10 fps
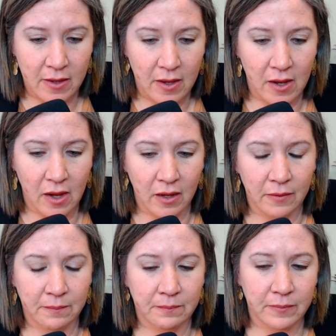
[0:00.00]

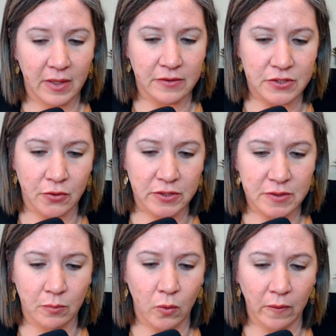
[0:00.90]
And so it's
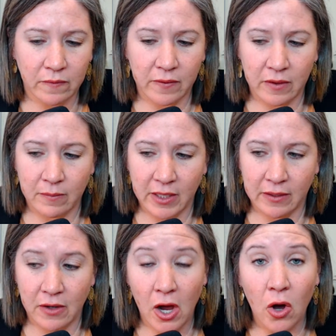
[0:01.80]
important that a
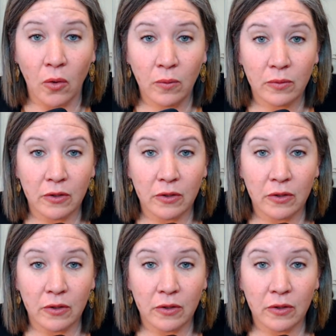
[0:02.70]
man know.